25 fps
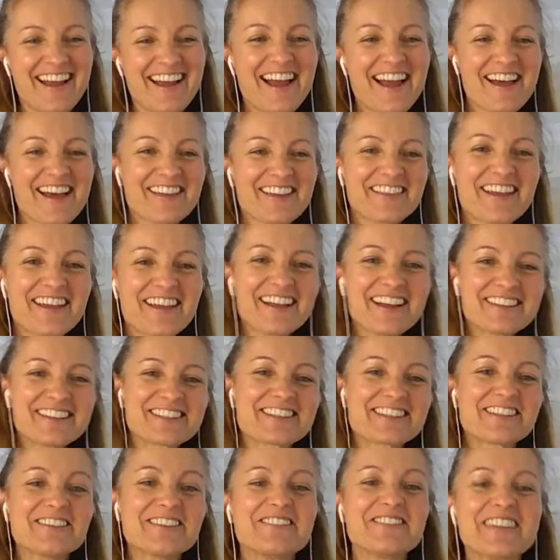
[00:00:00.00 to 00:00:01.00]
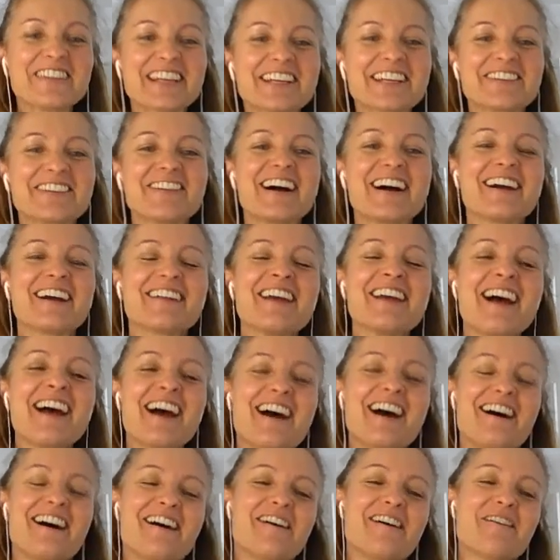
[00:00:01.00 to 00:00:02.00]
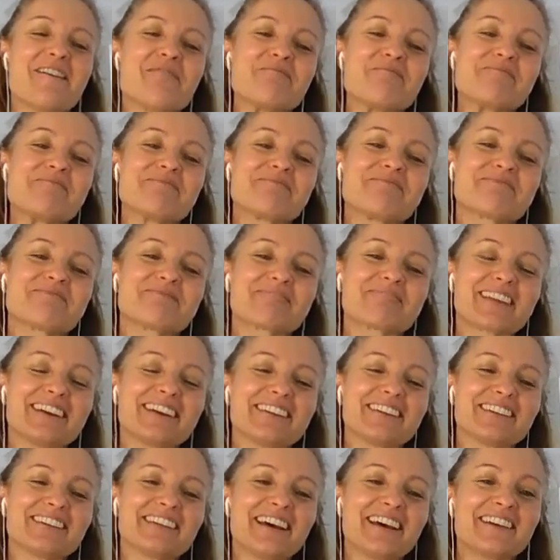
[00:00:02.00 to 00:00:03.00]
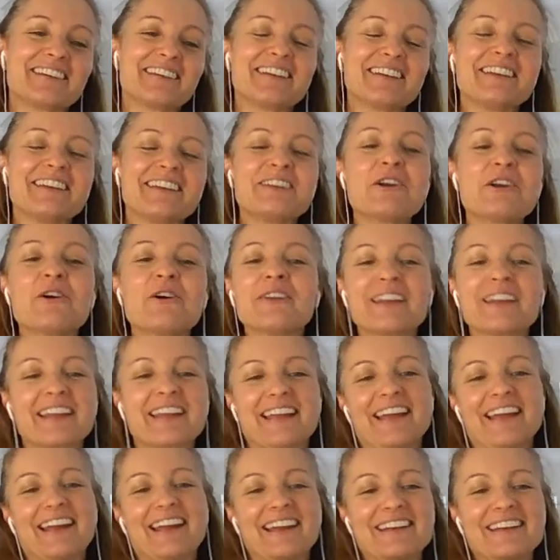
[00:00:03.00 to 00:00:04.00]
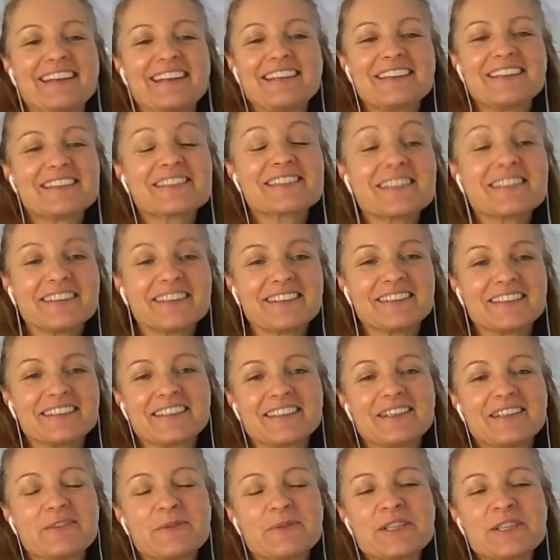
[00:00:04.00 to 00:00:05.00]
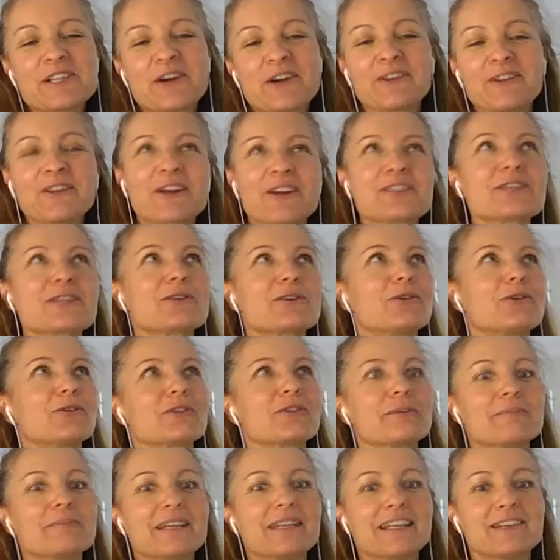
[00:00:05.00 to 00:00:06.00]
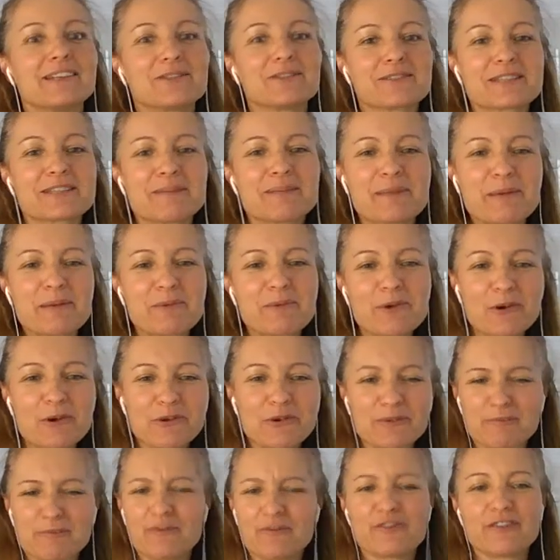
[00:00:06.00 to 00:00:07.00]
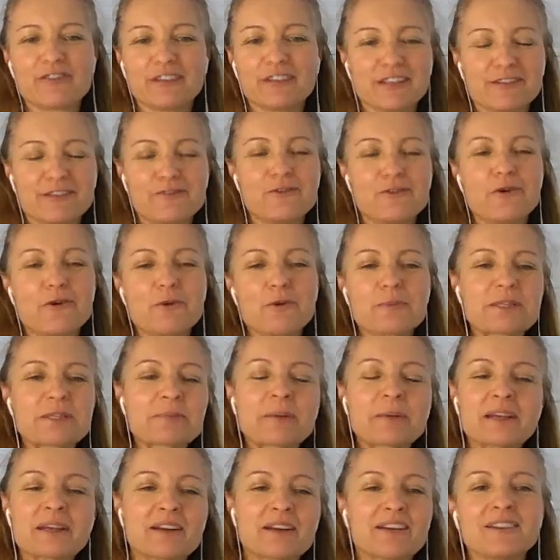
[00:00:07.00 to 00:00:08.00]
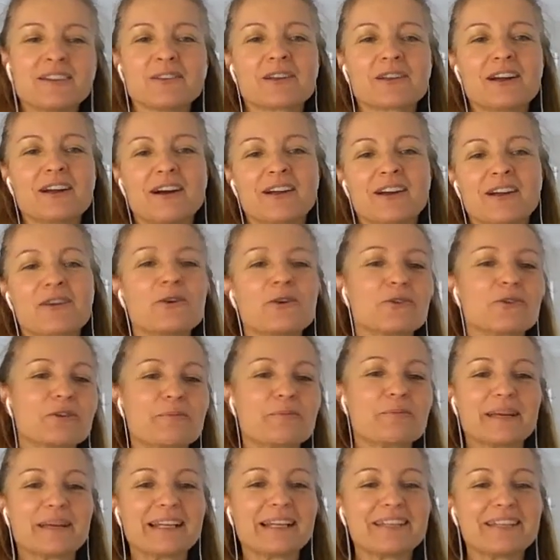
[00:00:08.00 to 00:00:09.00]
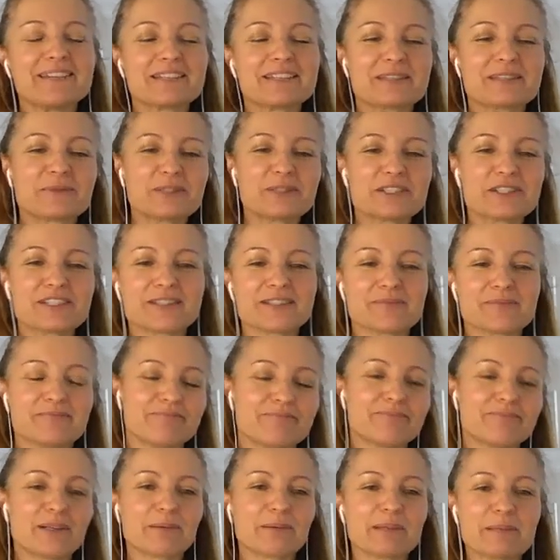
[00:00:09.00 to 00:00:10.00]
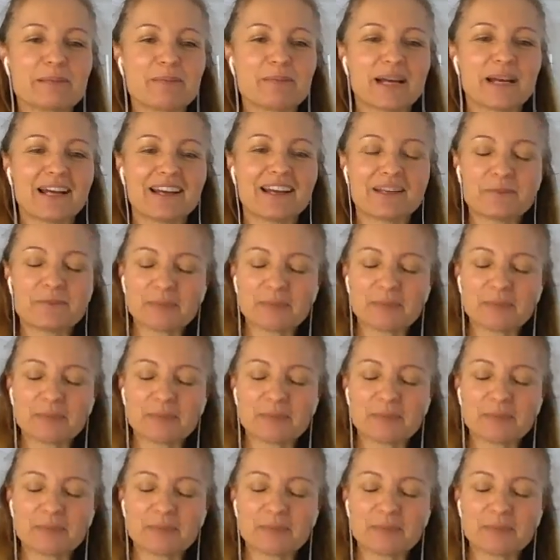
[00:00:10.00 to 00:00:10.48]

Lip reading: That's the big one. That, and again, it isn't, we don't like to call them needles. Some people call them filiforms, but look, I call them pins, which is probably bad.